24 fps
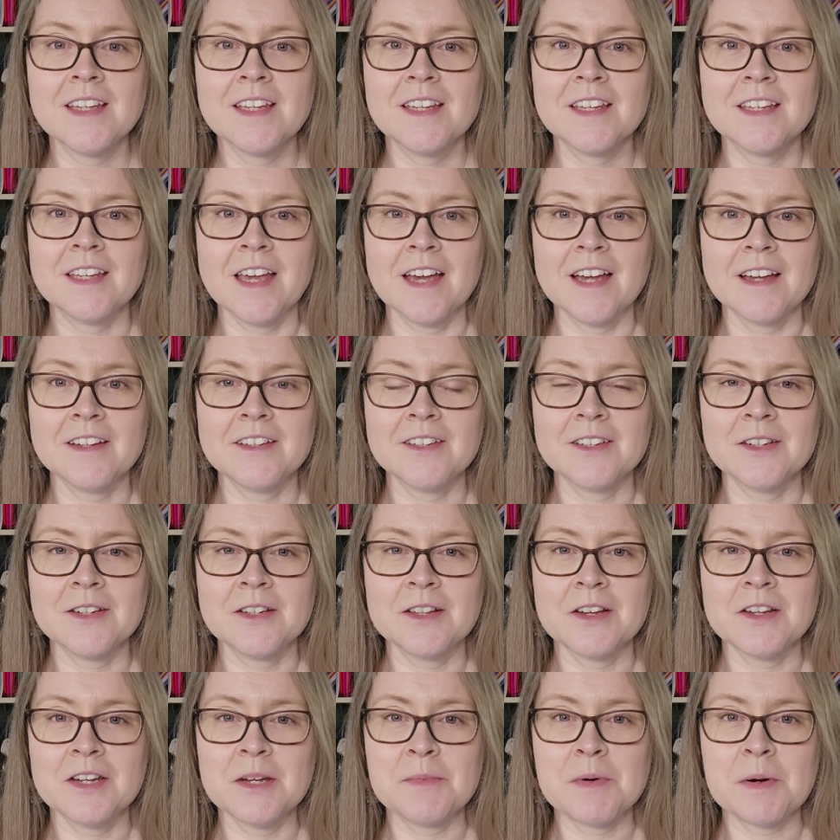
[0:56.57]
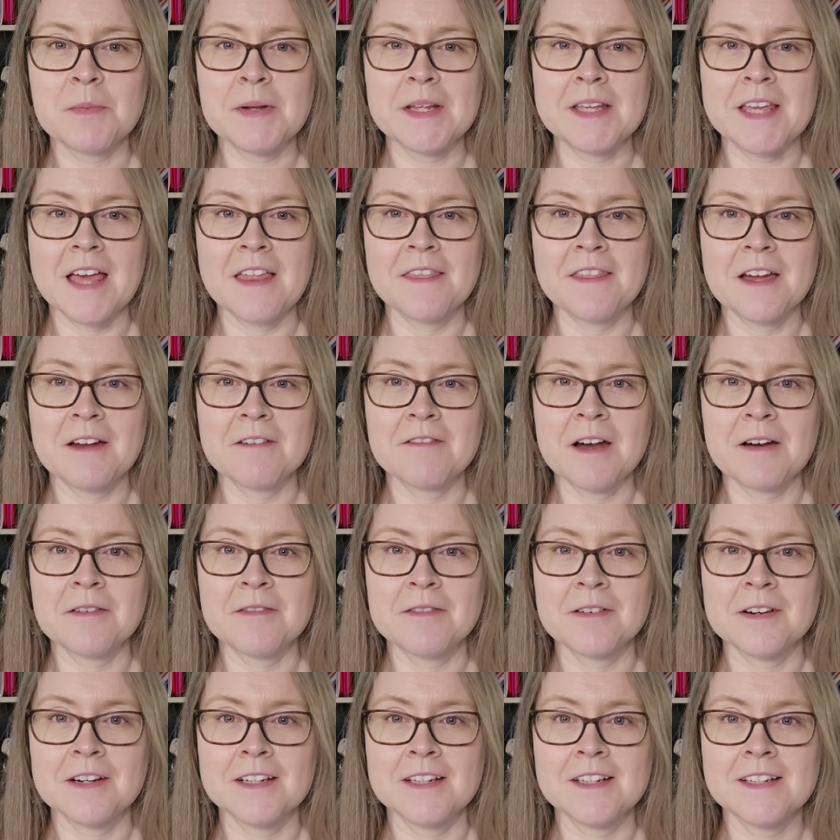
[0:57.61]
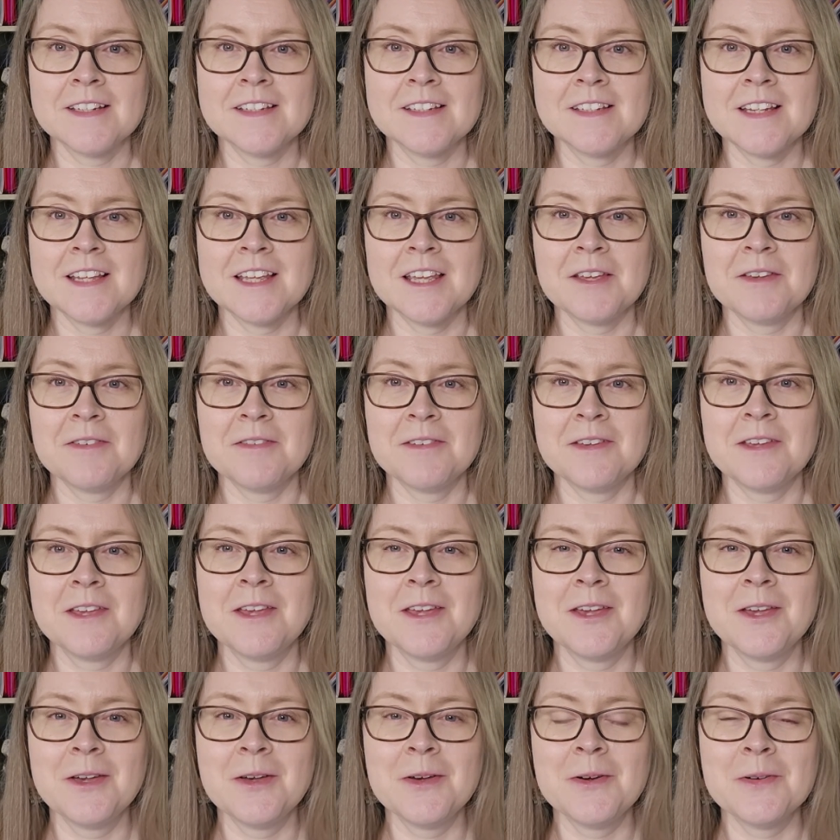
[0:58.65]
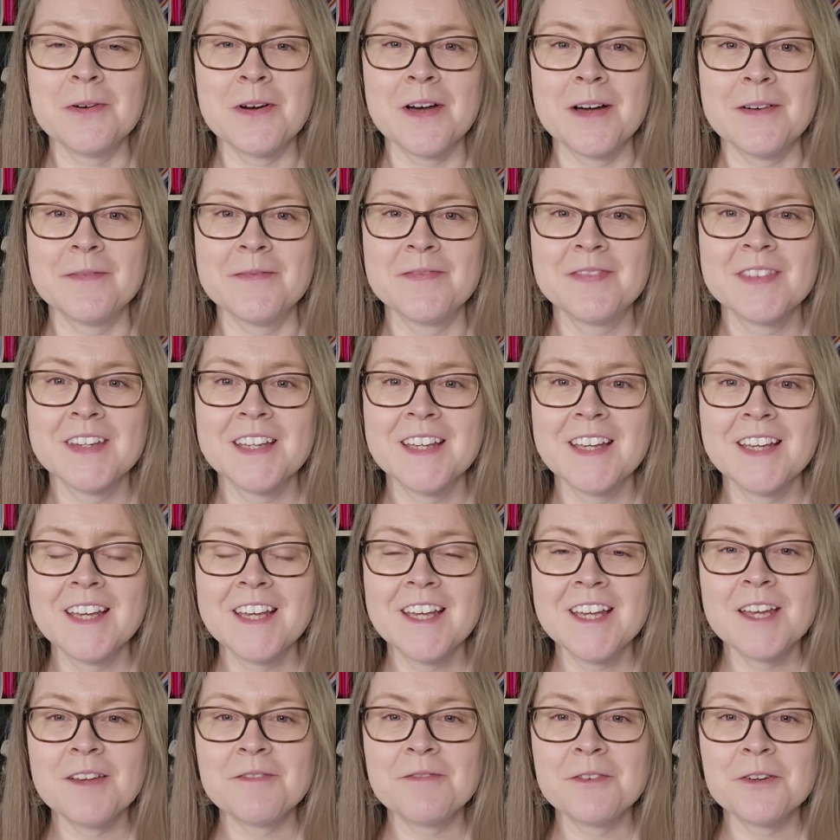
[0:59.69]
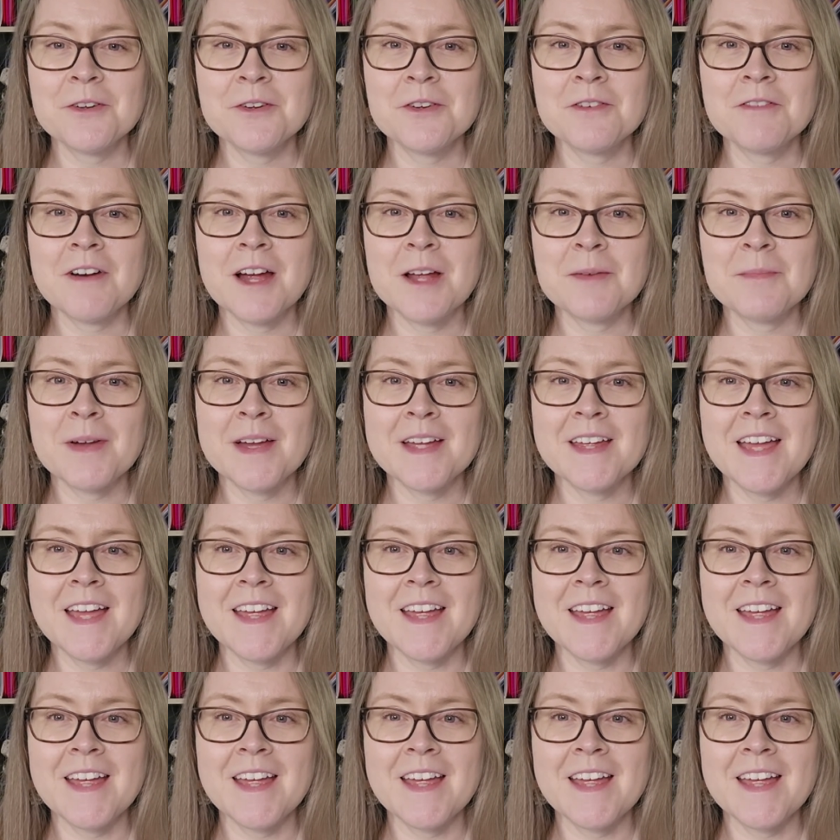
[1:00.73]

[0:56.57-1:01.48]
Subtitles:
yeah, you'll only probably get that reference if you're around my